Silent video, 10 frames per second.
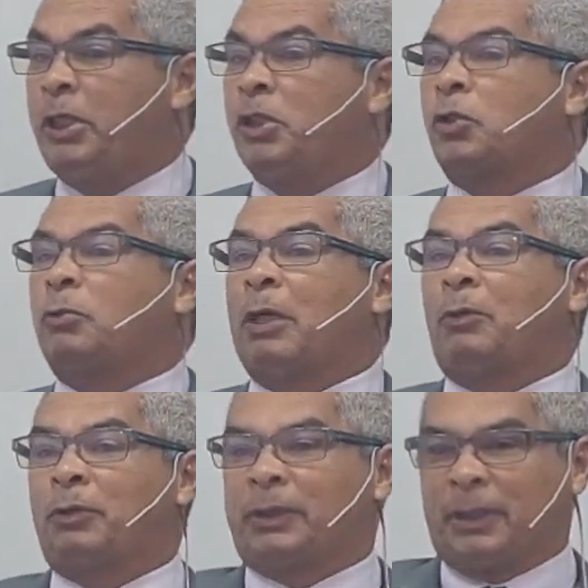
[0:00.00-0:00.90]
that
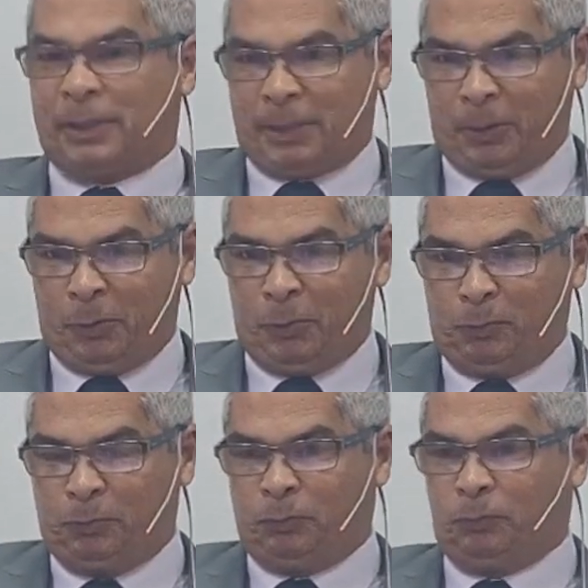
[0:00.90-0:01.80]
when
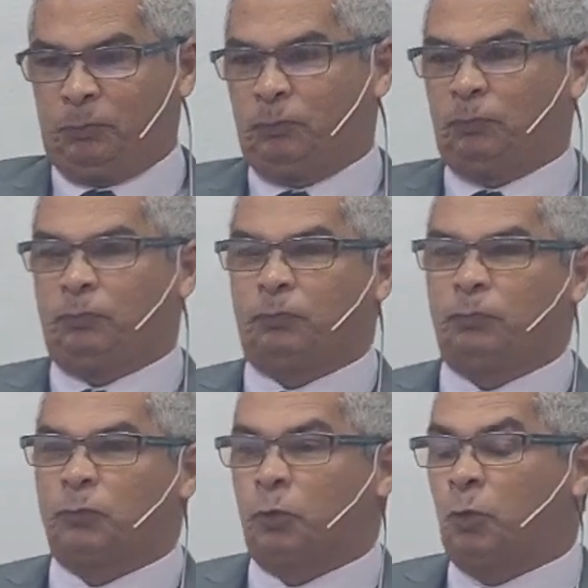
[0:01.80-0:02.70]
this happened,
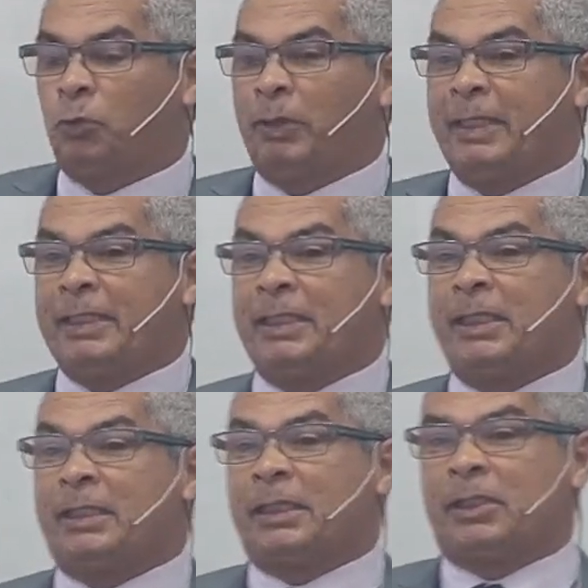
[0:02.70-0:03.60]

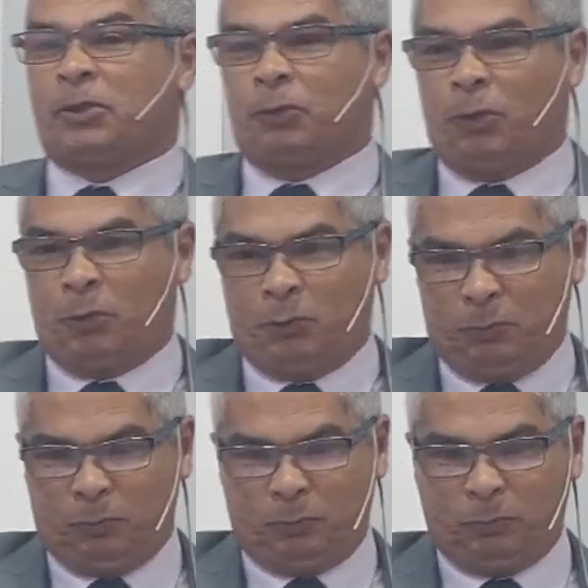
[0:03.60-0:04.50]
when he
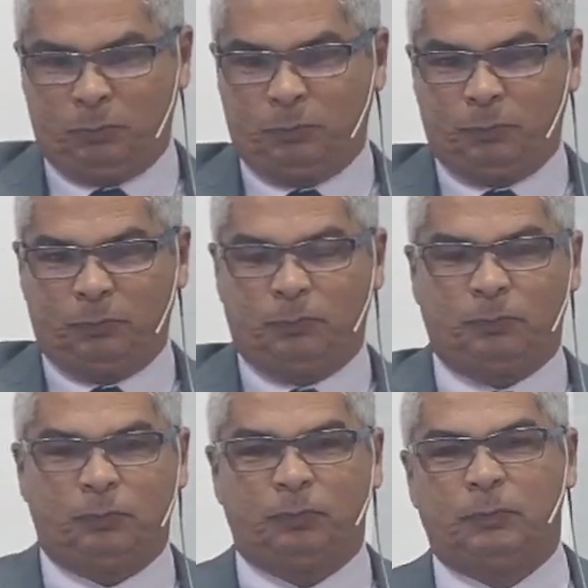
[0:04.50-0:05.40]
distanced
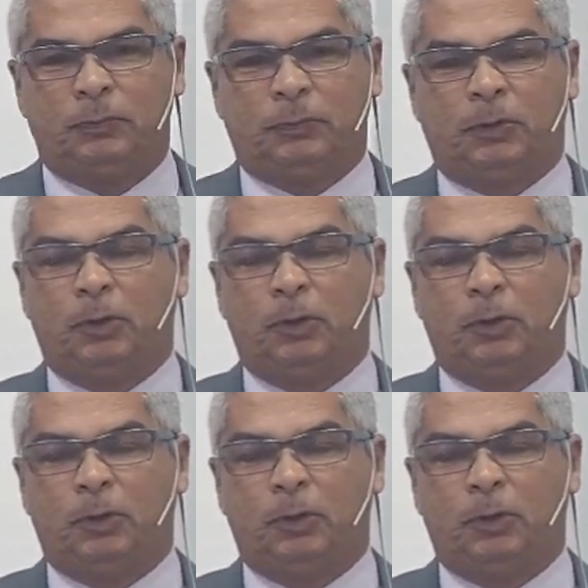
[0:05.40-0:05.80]
himself,